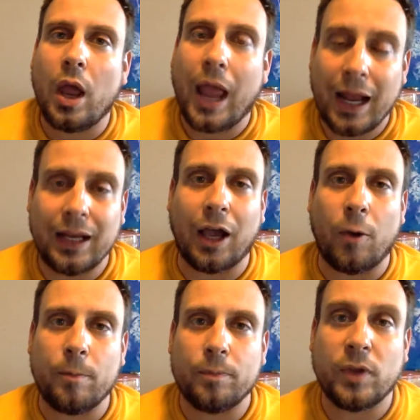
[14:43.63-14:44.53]
anyhow,
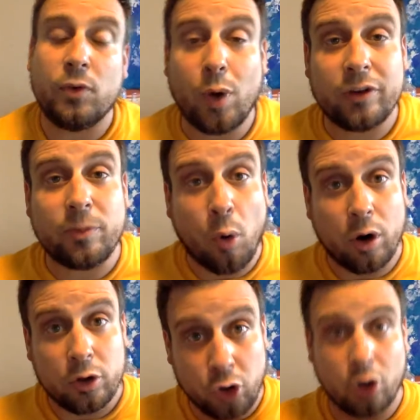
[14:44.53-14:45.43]
if you want to
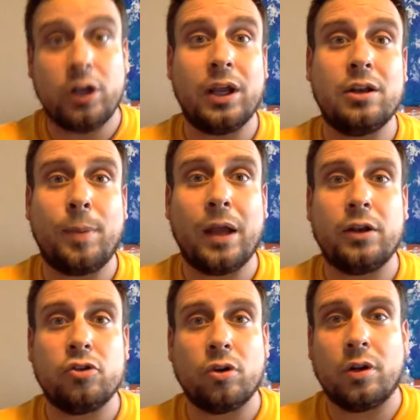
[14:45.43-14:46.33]
support good
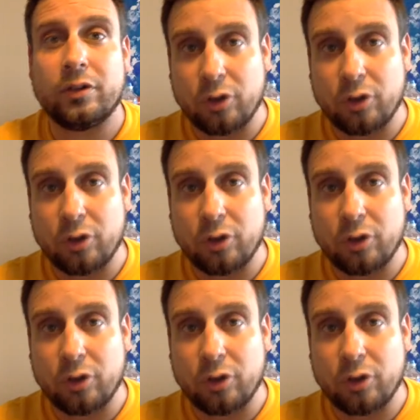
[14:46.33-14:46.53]
independent journalists,